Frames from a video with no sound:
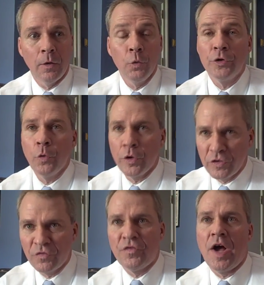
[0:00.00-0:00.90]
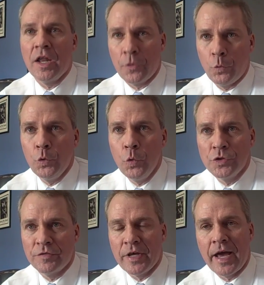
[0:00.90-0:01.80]
We're going to follow the
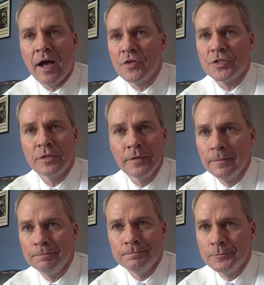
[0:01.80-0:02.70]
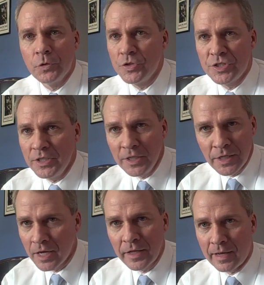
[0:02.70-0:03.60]
rules of the House. Christina,
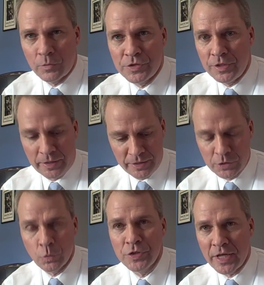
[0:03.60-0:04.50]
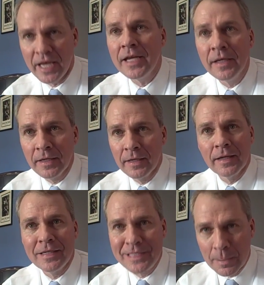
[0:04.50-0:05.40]
none of that was done. This was a
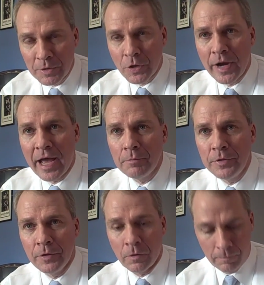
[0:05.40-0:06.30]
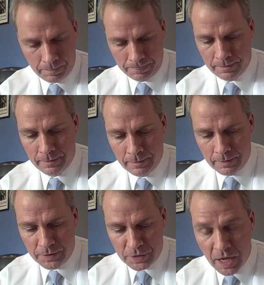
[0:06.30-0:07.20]
Democrat bill,
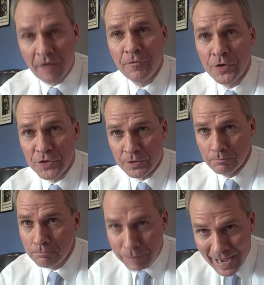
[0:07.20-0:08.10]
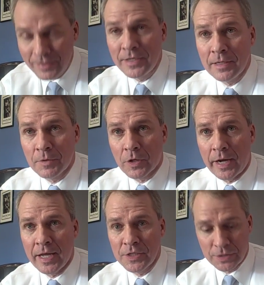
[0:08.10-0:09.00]
conferenced by the
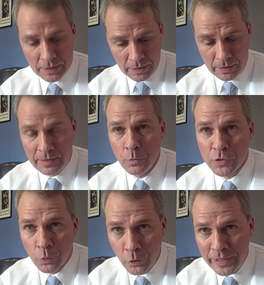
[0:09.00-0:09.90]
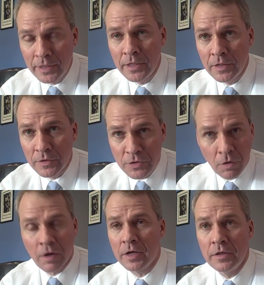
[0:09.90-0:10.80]
Democrats. It was written in the
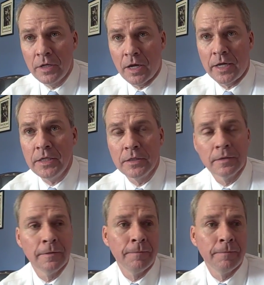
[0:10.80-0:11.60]
dark of the night.